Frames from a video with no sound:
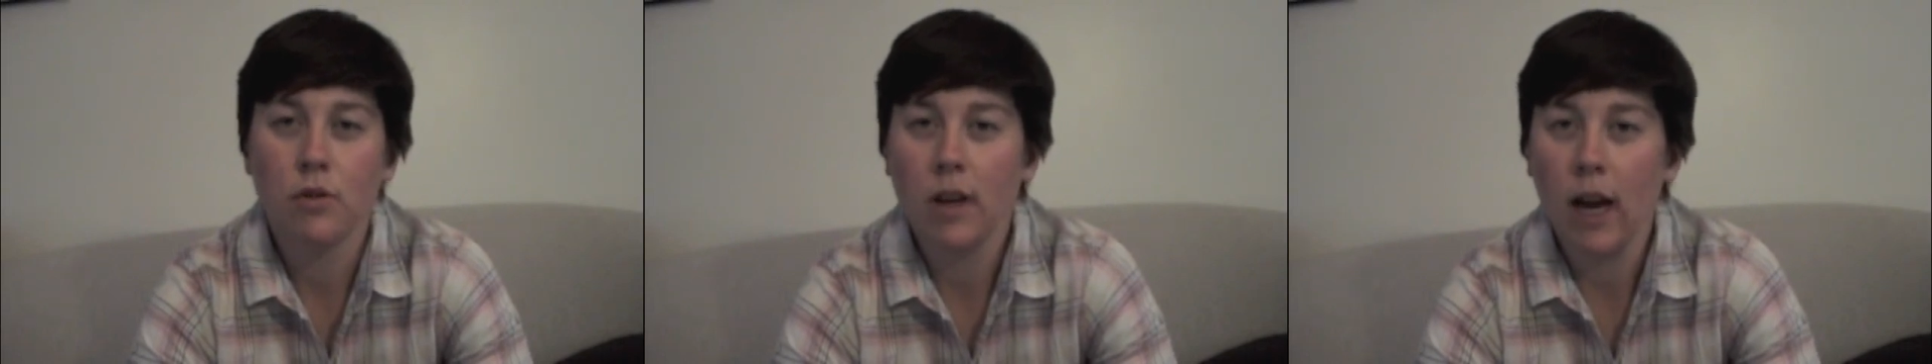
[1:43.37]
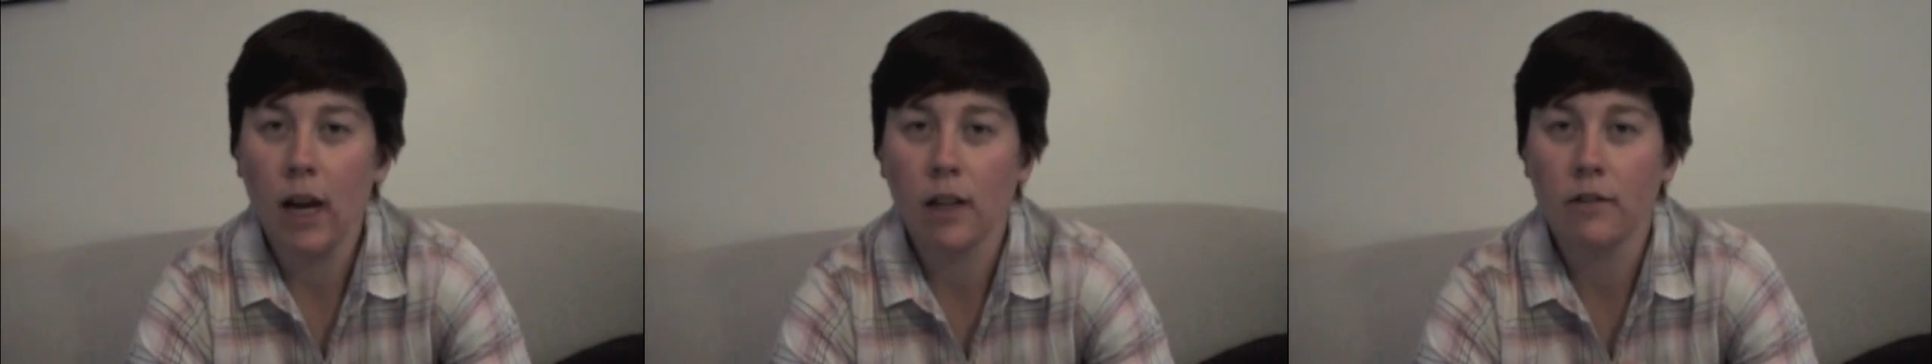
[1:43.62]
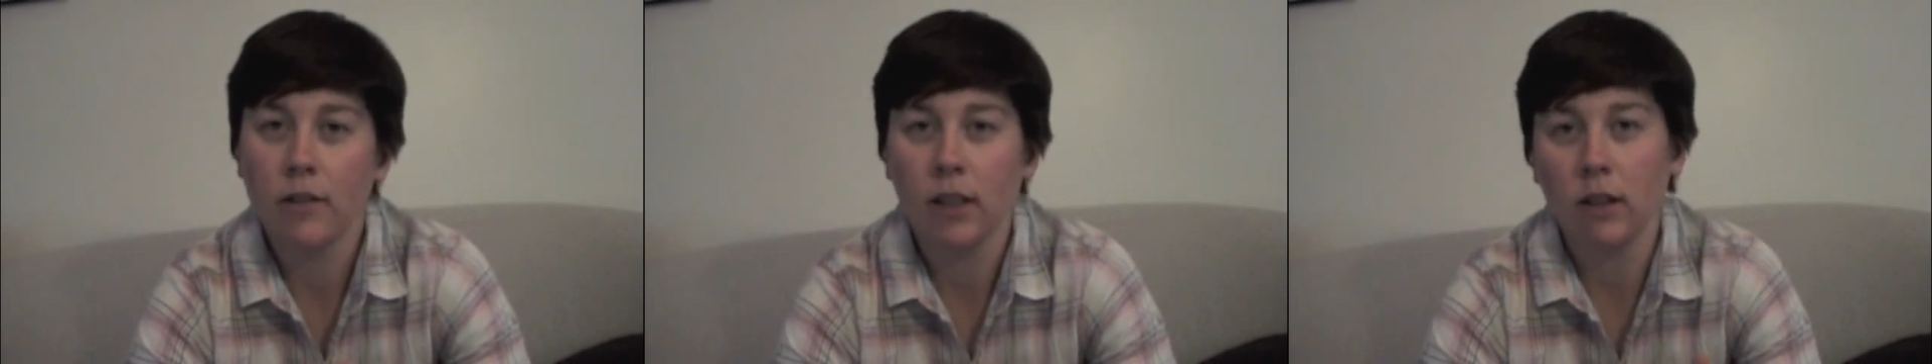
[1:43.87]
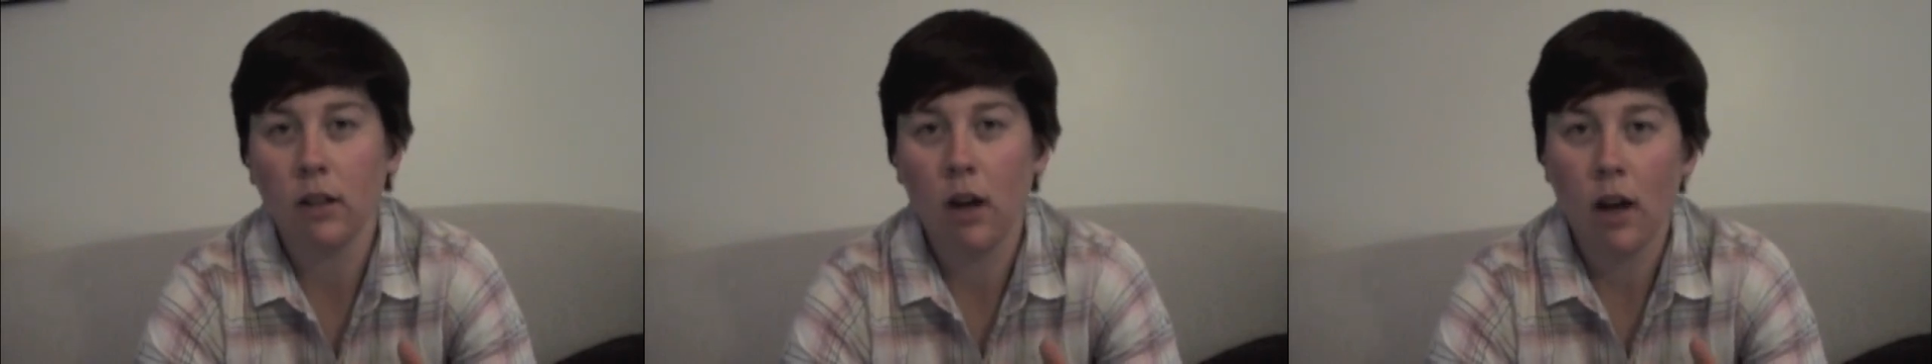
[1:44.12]
you kind of
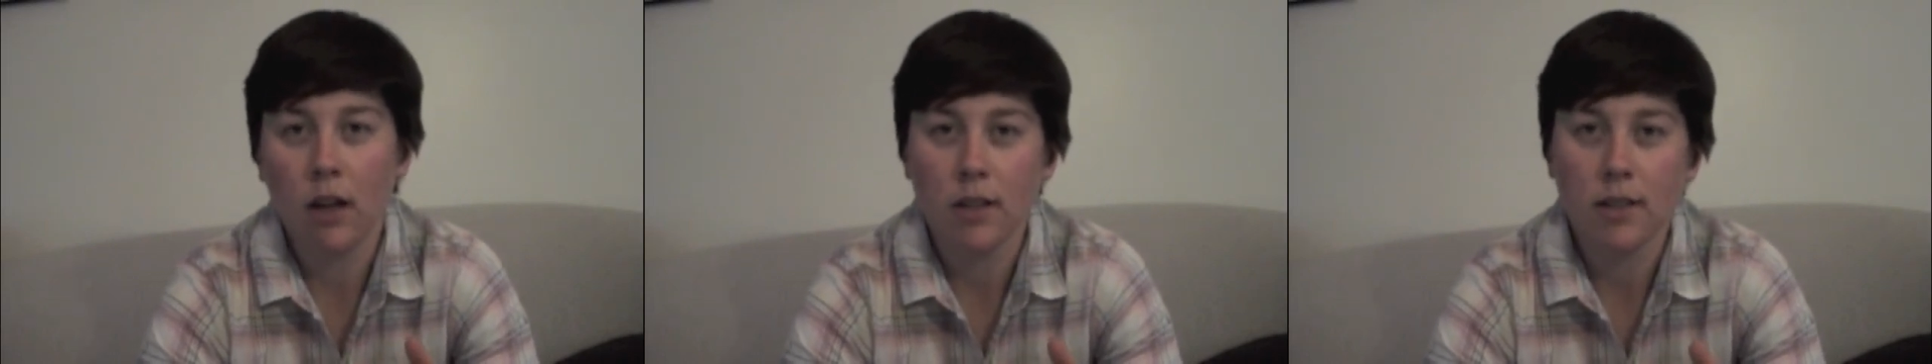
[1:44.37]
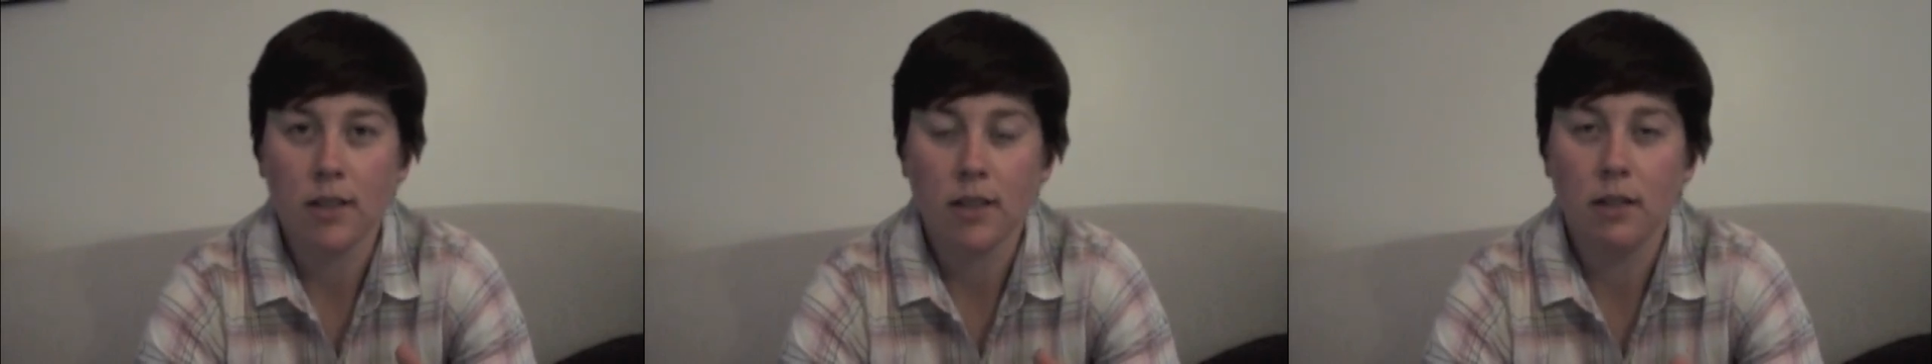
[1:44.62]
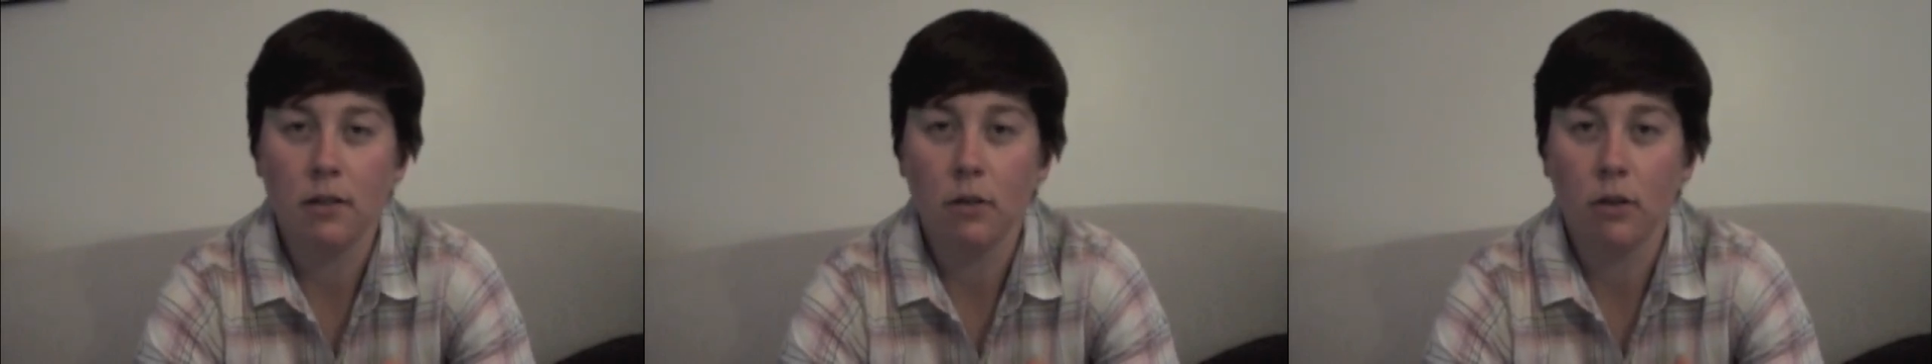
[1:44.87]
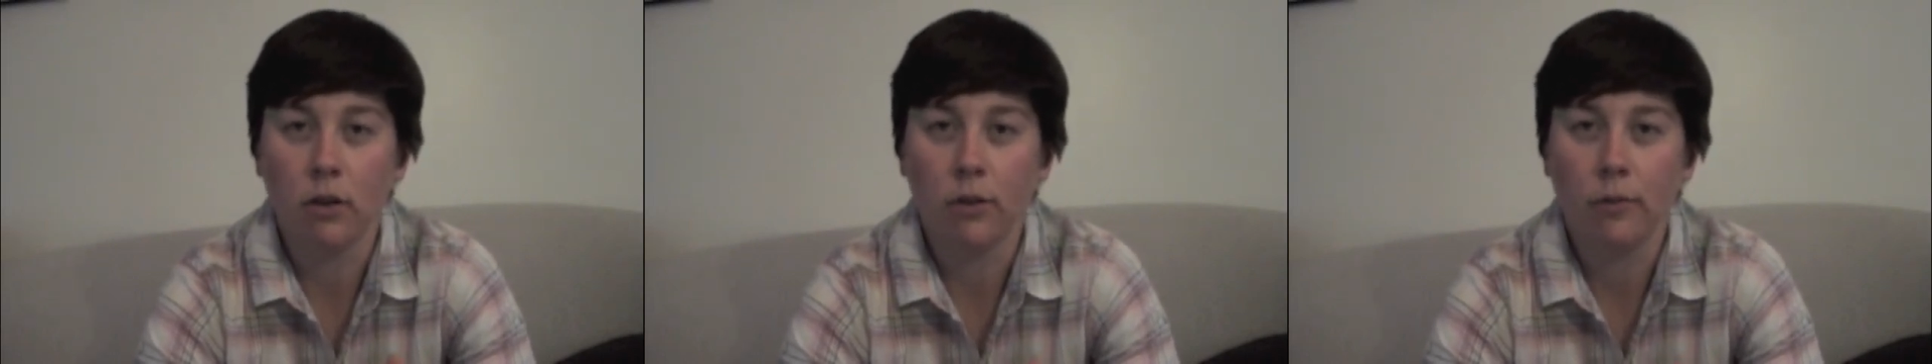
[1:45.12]
get lost in
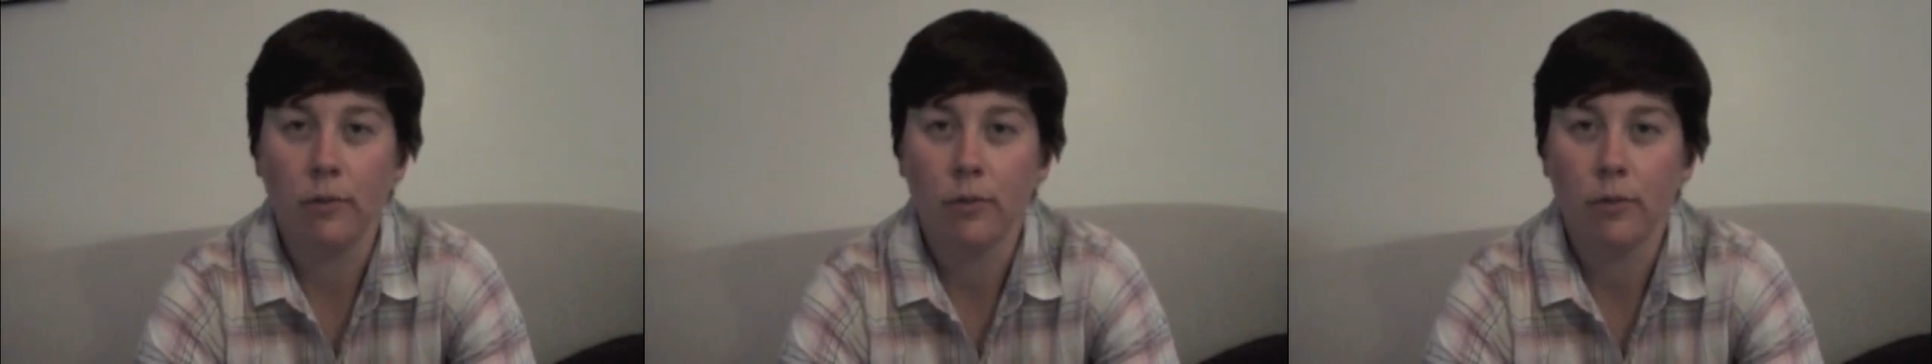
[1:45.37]
the